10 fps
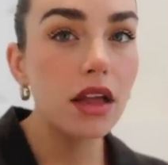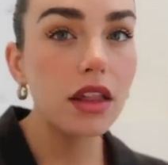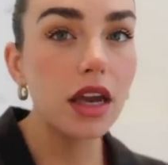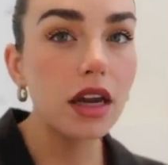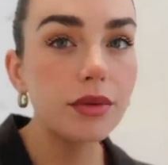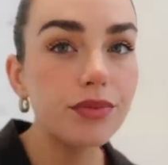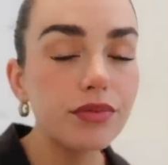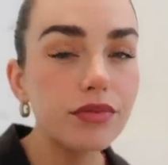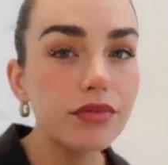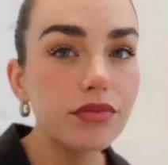Like
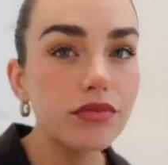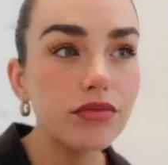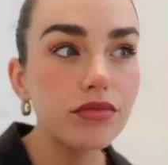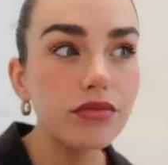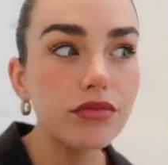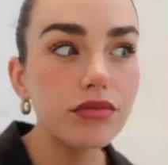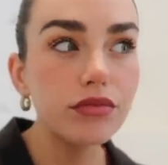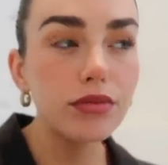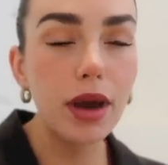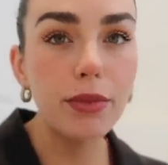
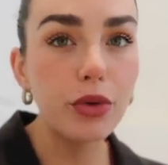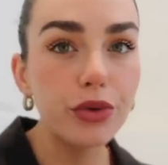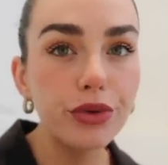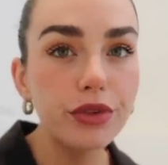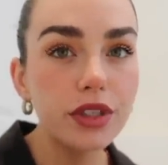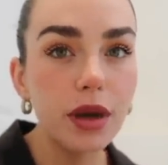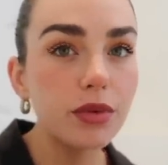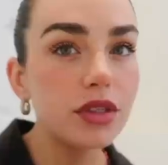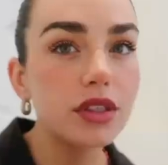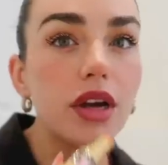my moods, I'm
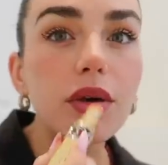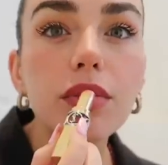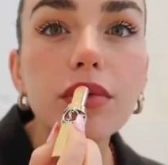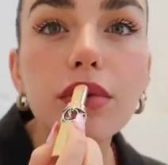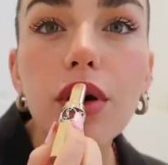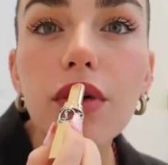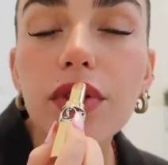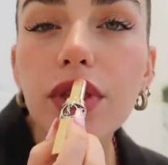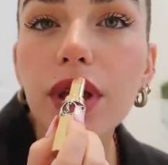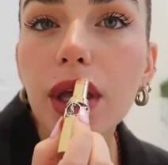just like
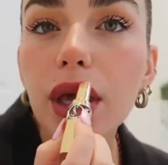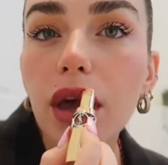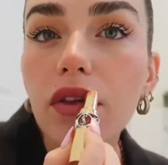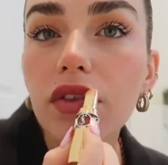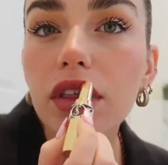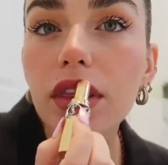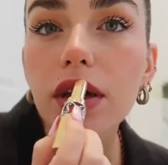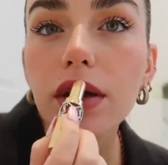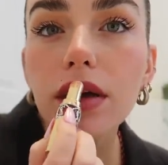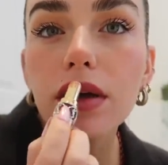overthinking
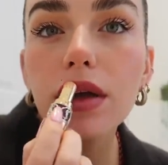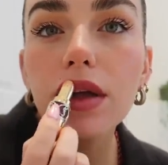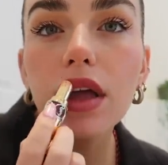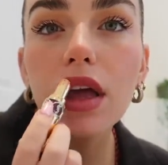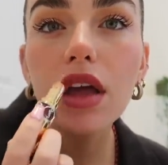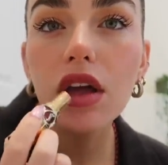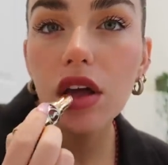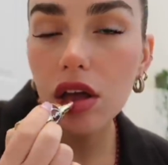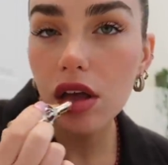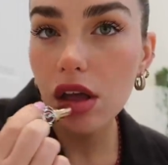everything.
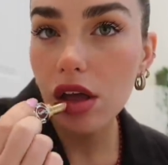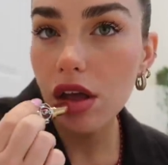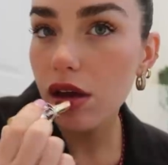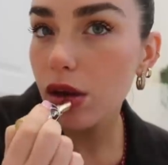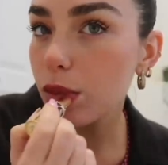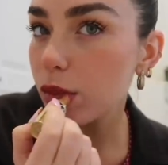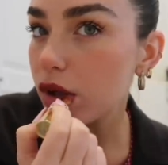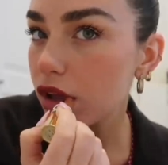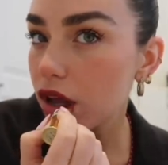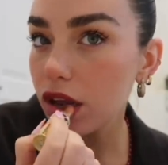And
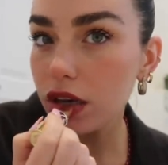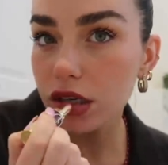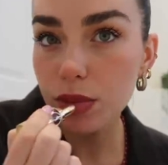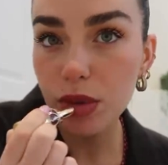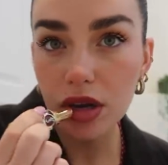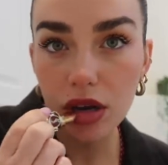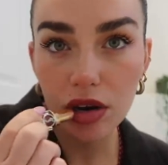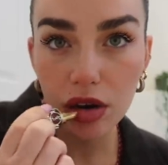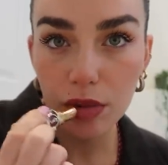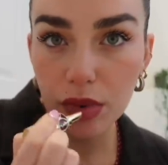just being
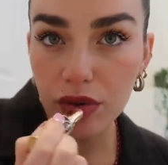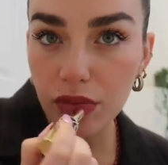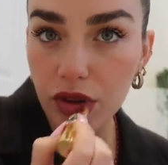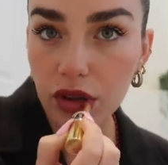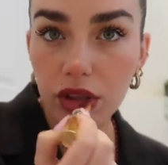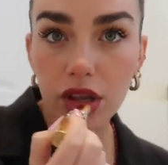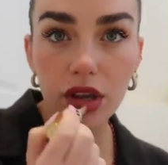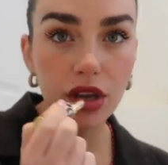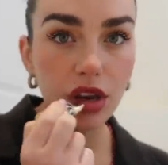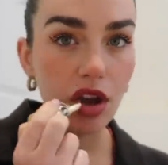a bit of a
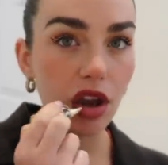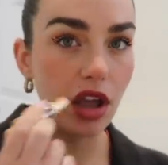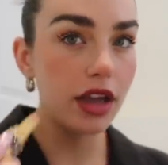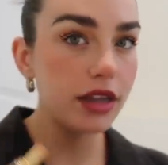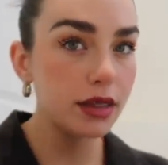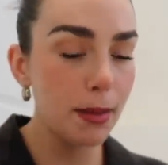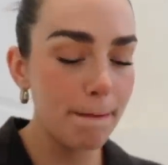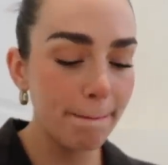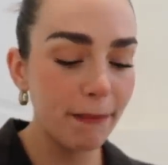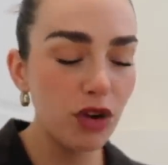like nutcase.
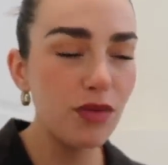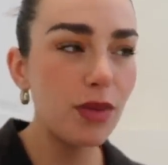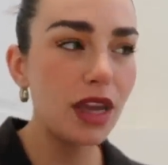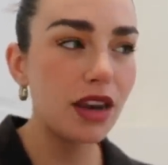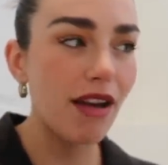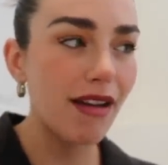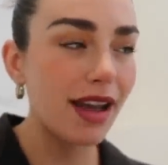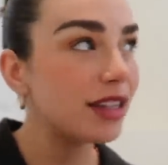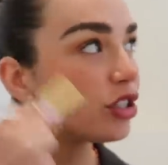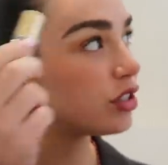Not even being a
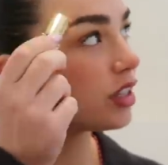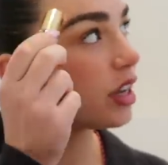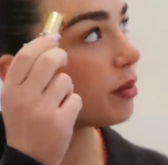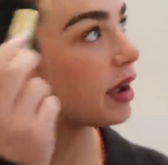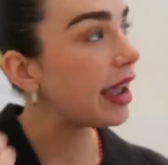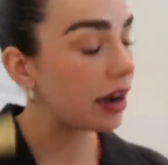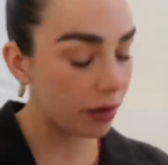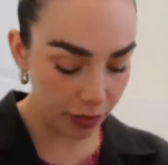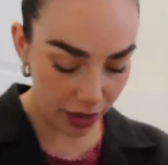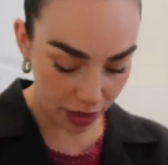nutcase, just in my head,
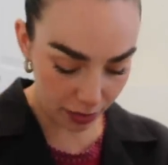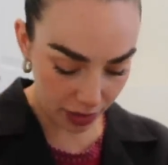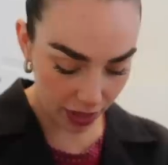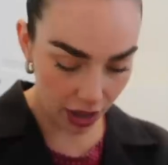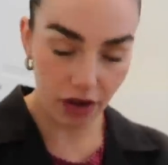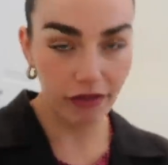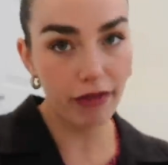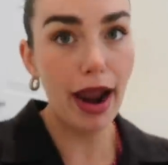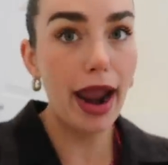I'm being a bit like, wah!